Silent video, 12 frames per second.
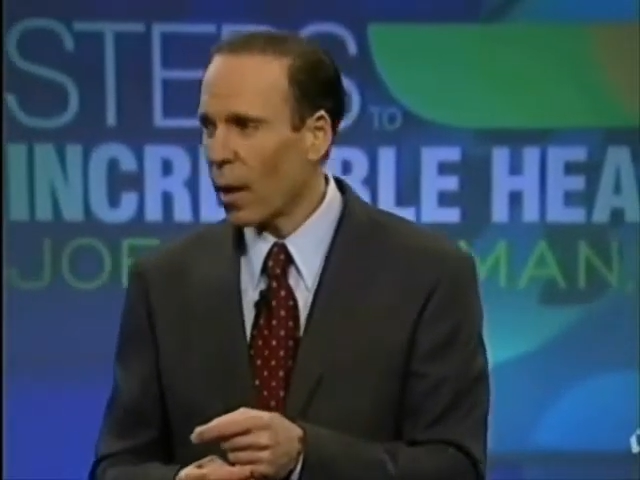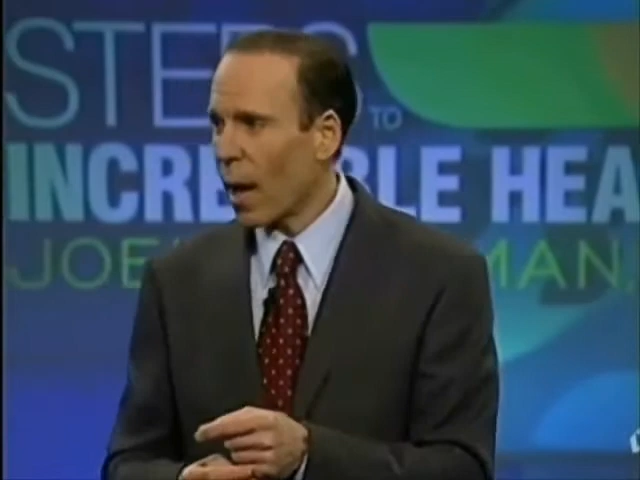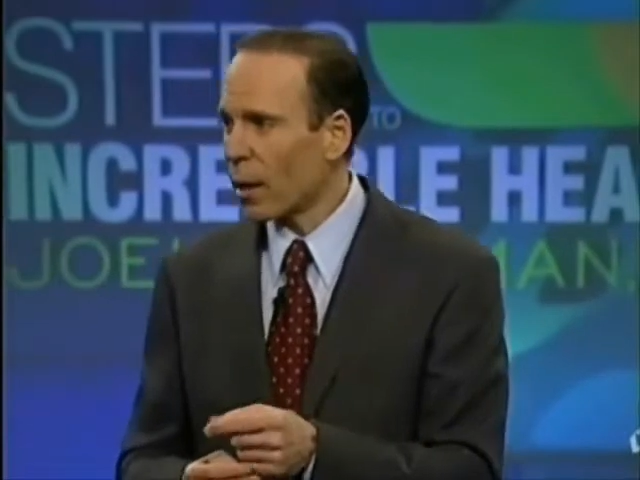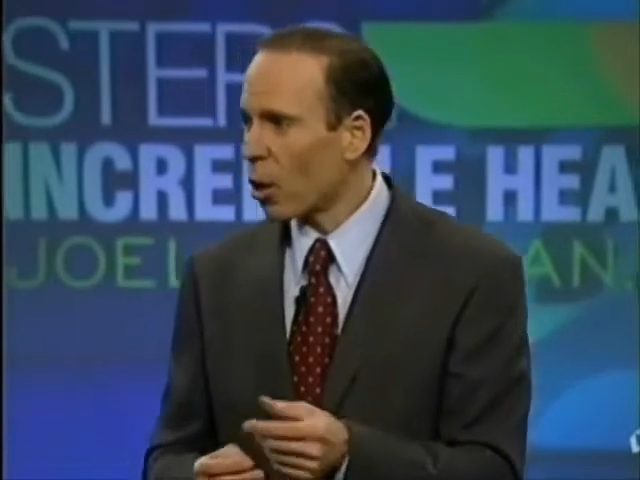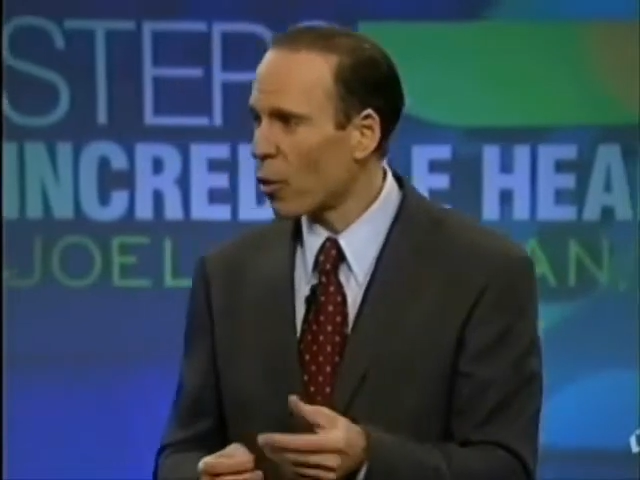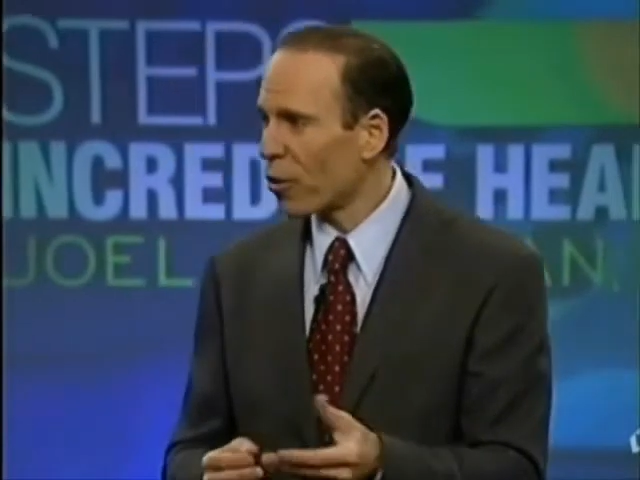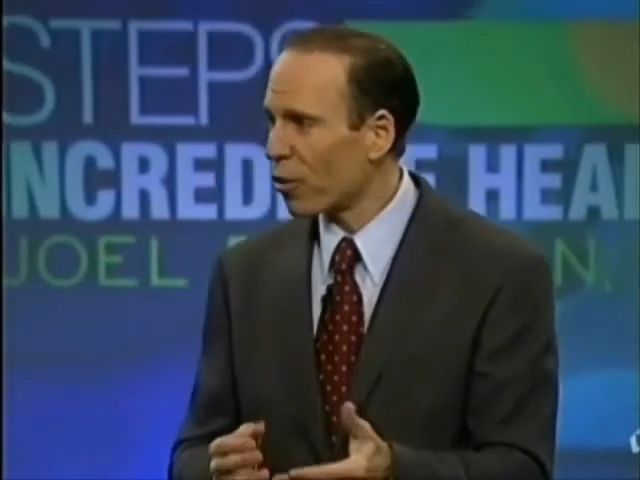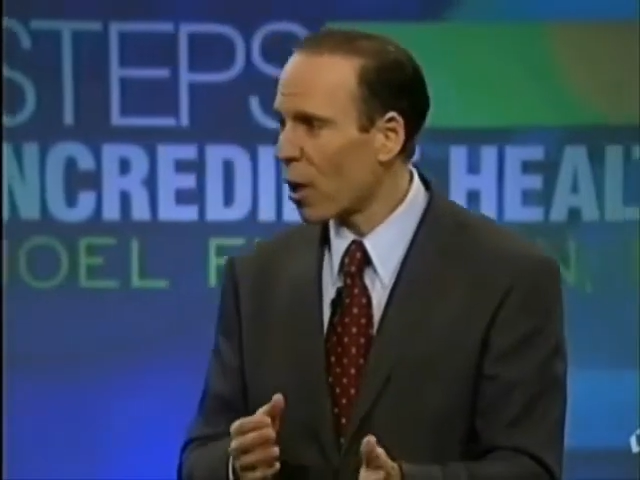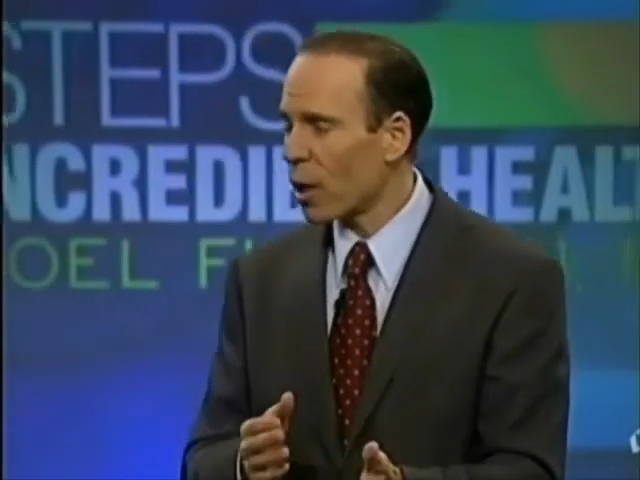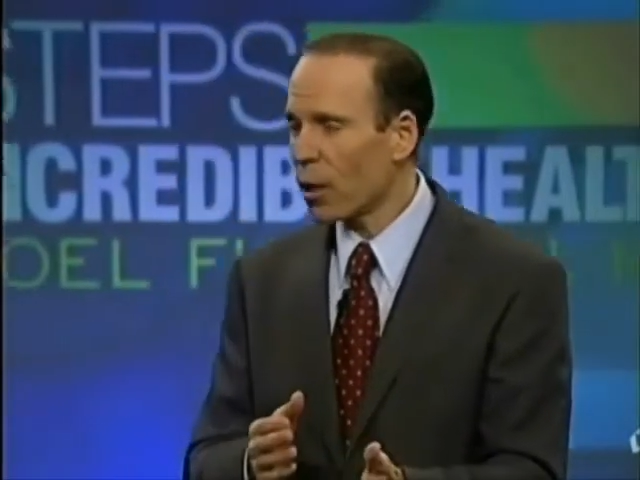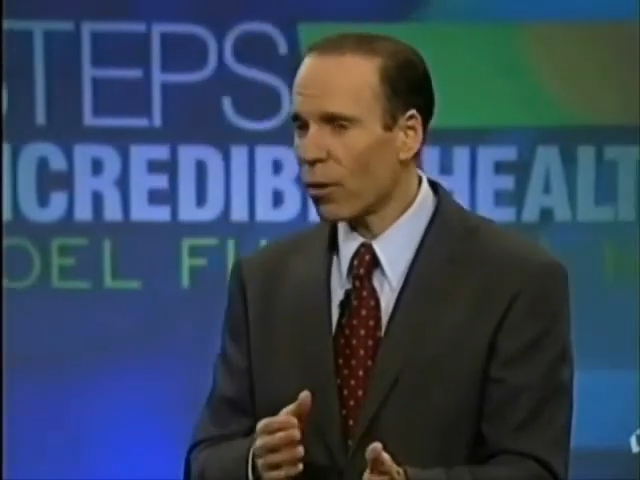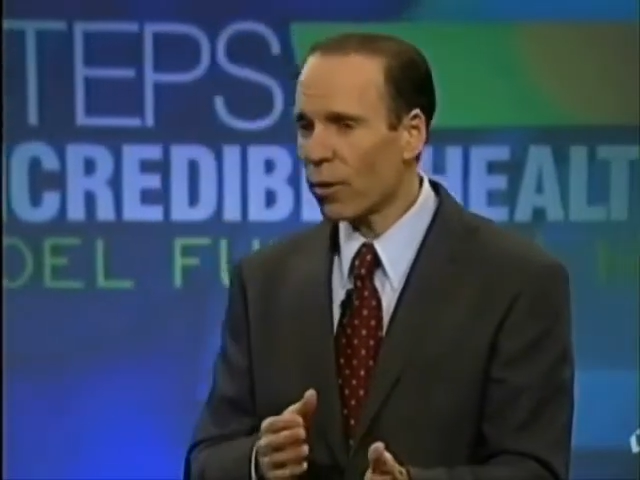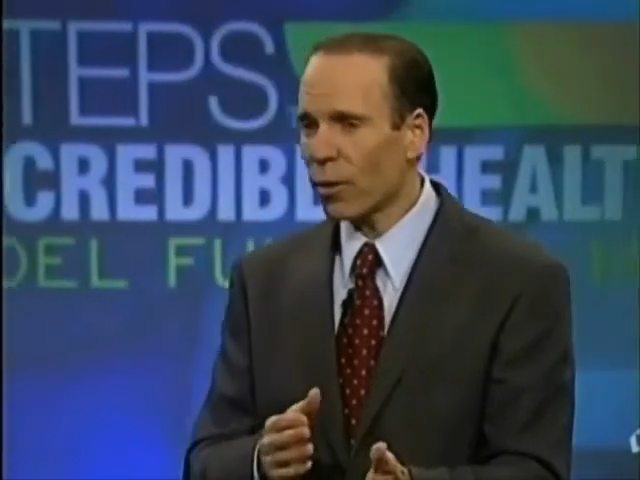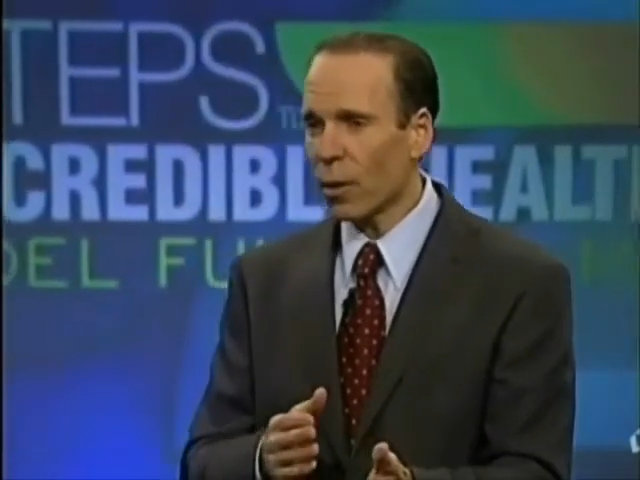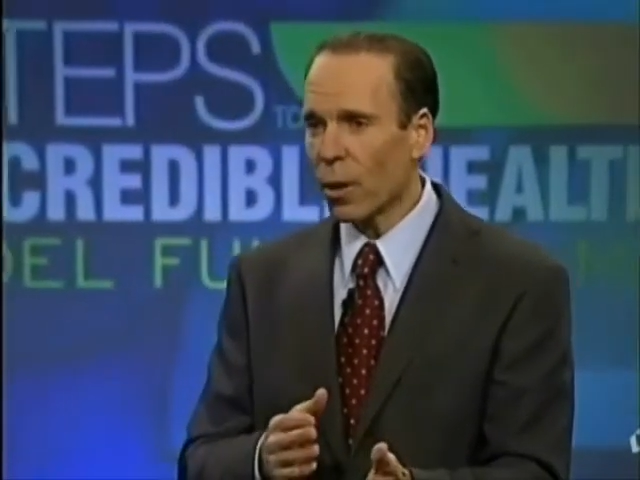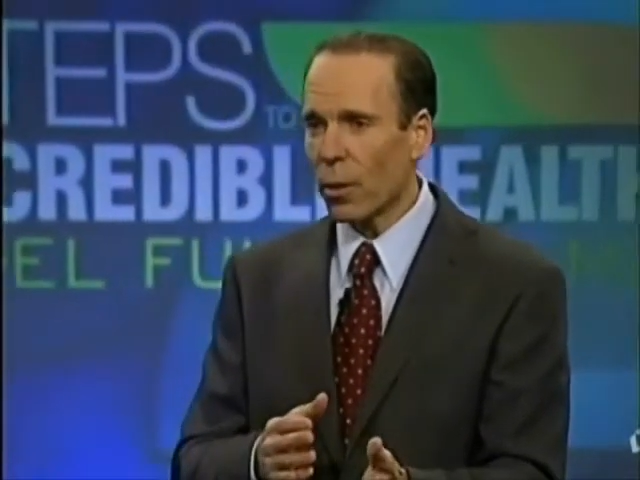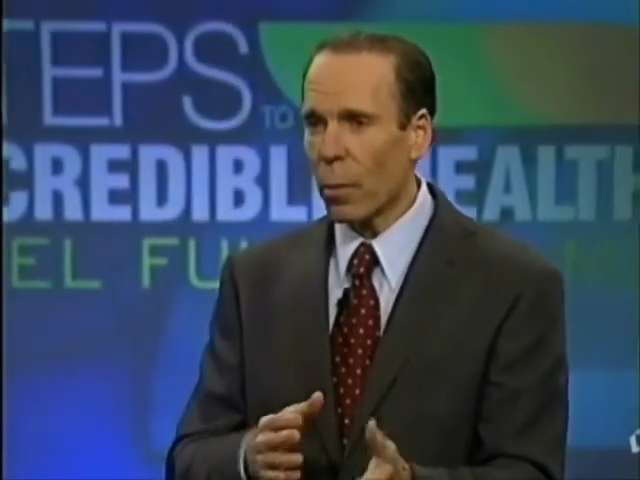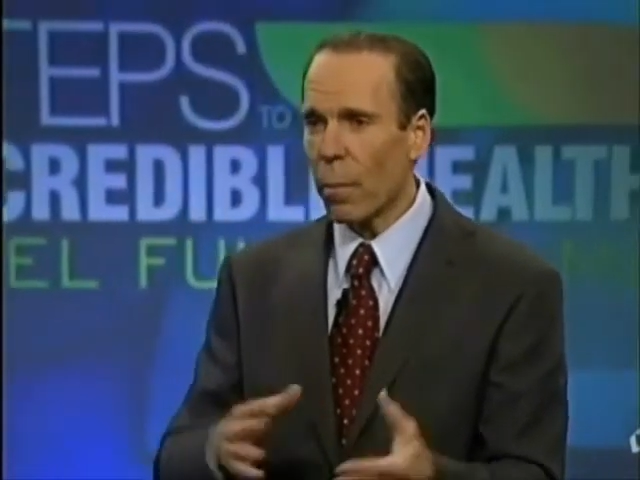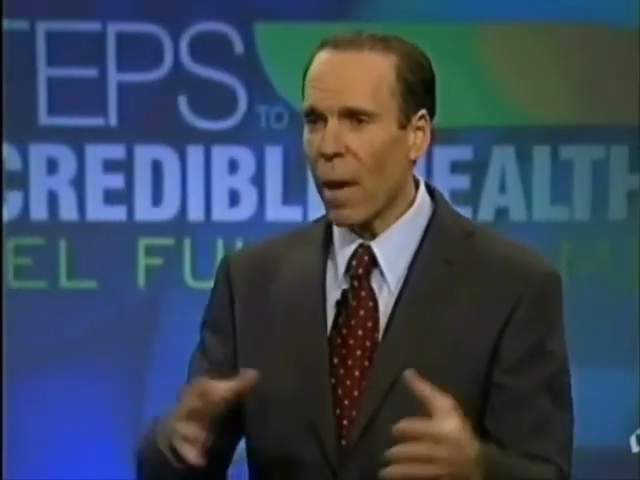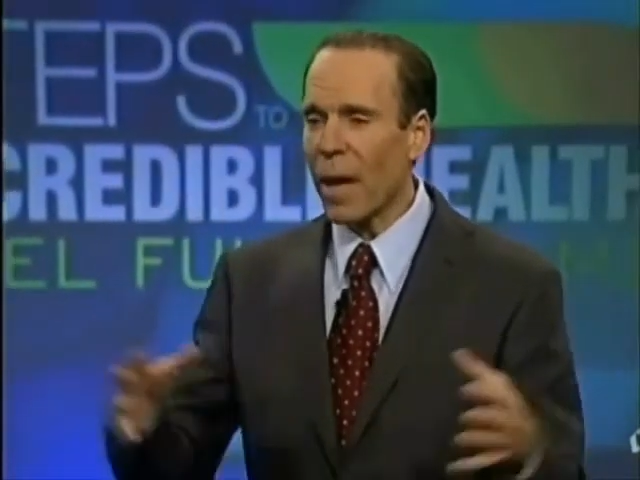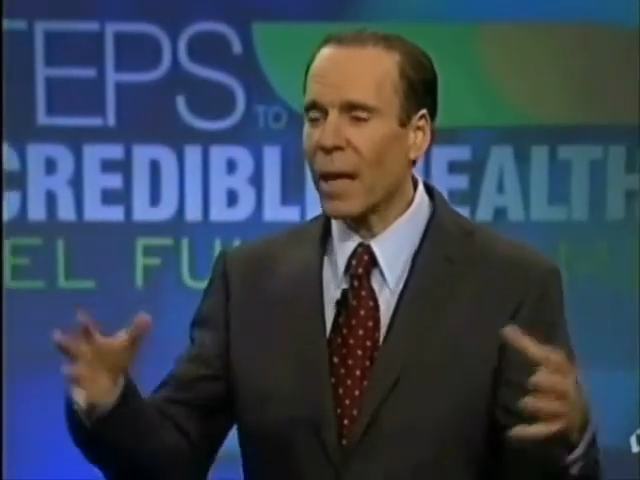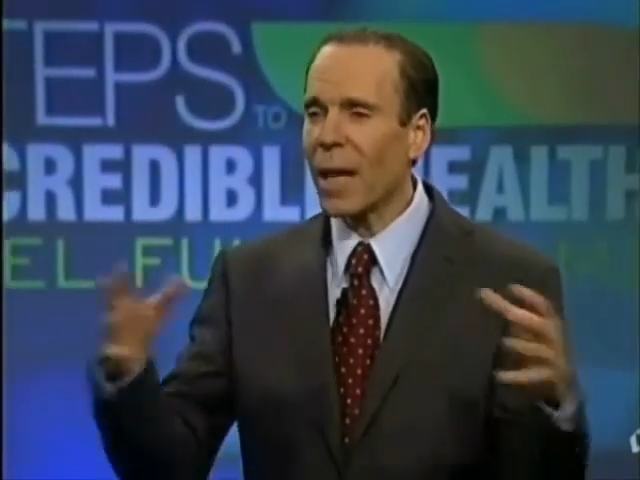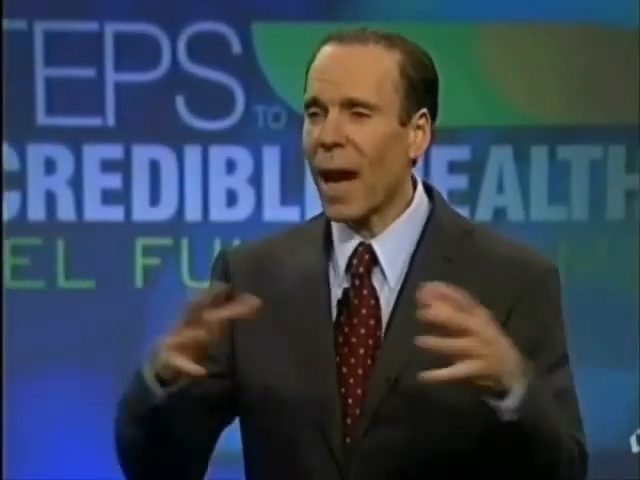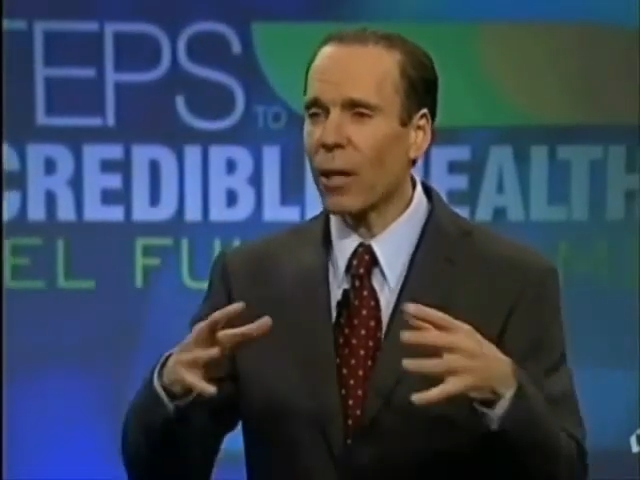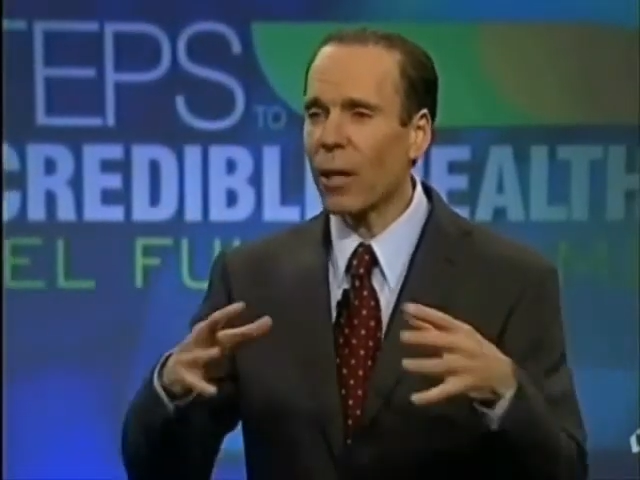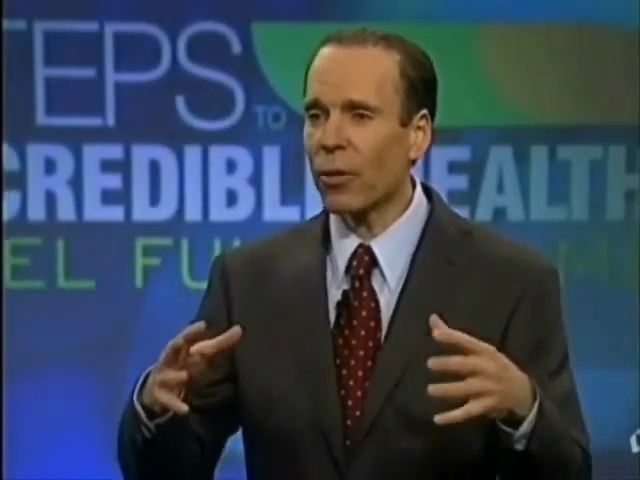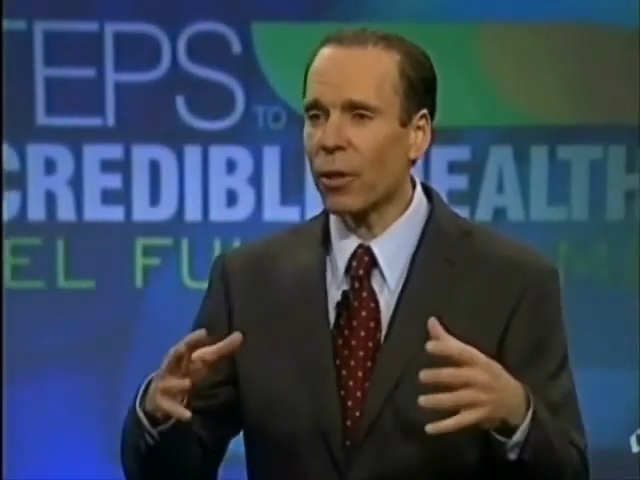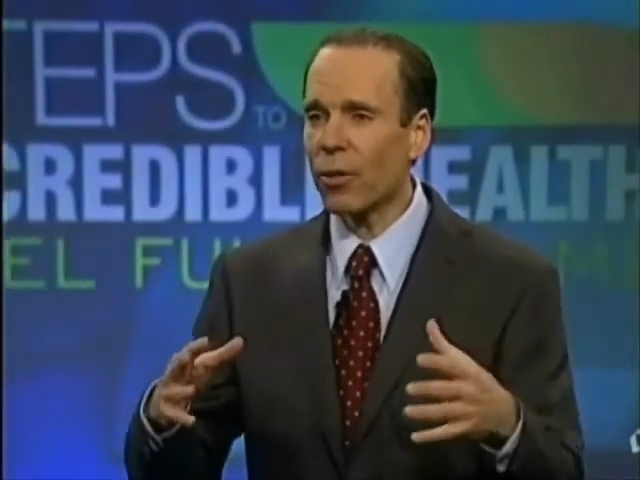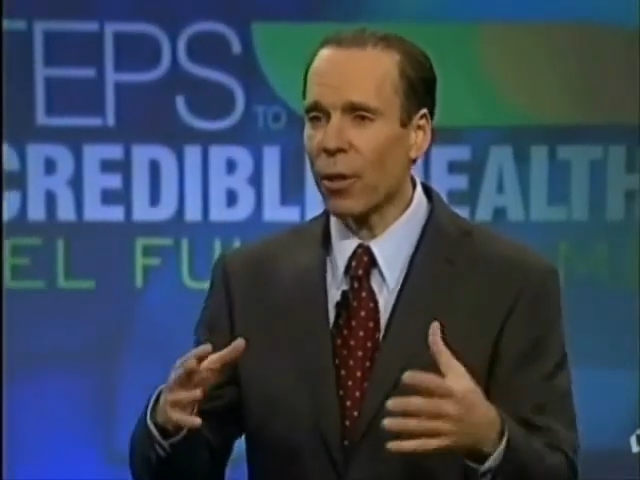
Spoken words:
And you know, the studies, the meta-analysis